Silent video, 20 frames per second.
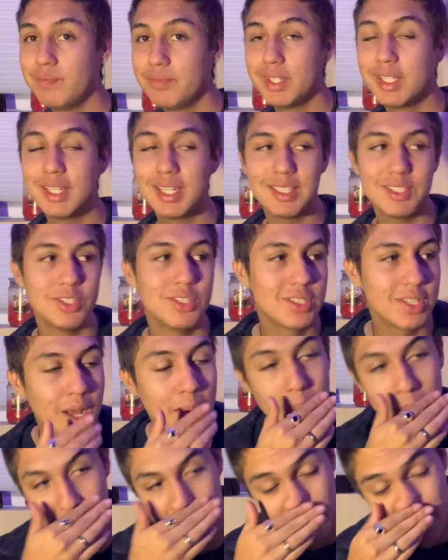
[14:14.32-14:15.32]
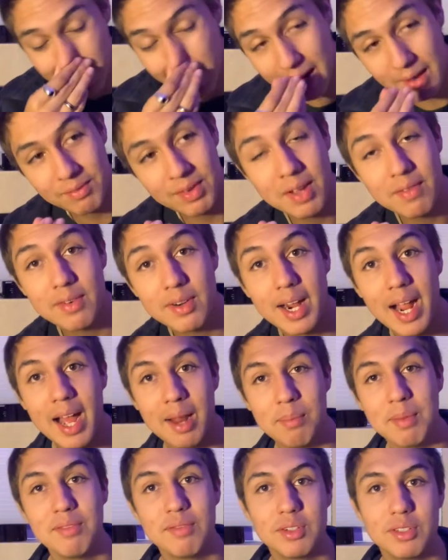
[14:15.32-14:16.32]
You guys just got pranked. I've never
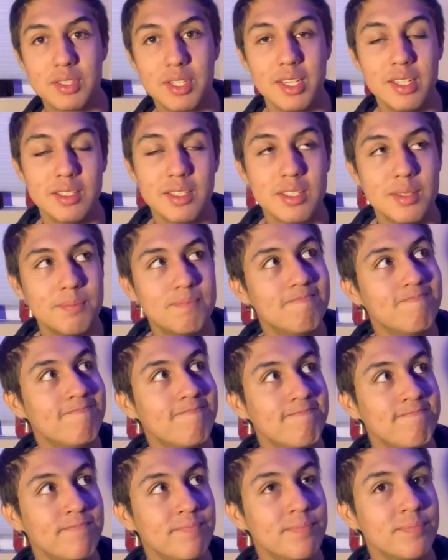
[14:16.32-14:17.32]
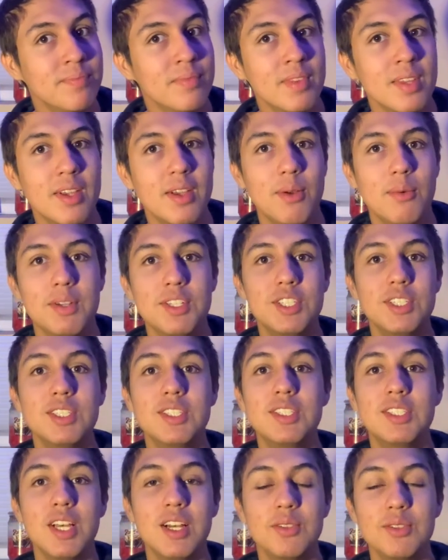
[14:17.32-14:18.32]
had my first kiss. Which is
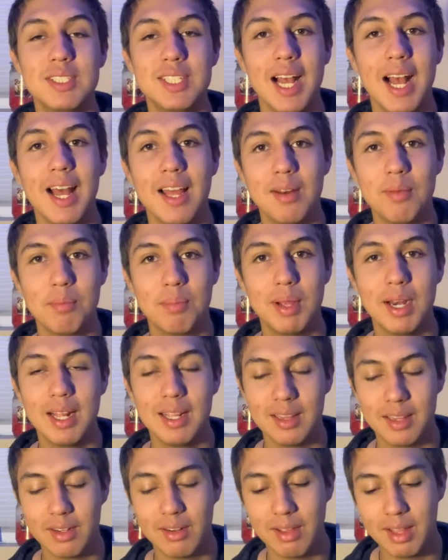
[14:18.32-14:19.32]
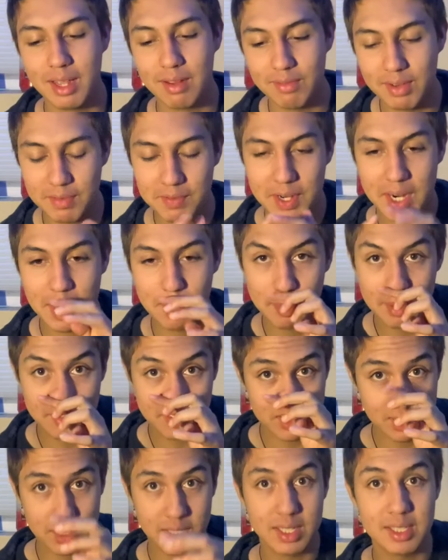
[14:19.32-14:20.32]
so sad, but I literally have never had my
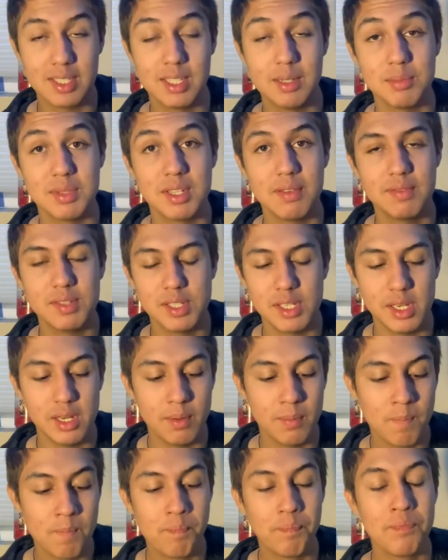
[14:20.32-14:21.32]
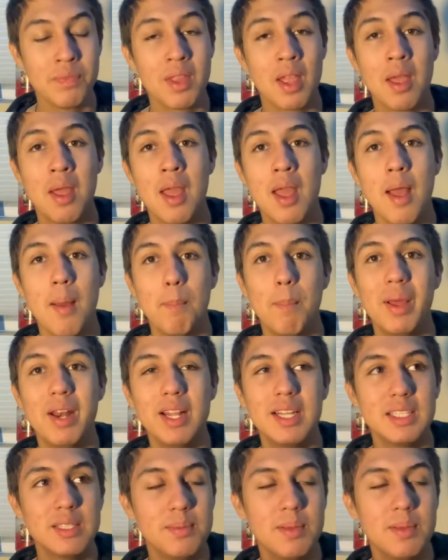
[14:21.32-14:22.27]
first kiss and I'm 17. But it's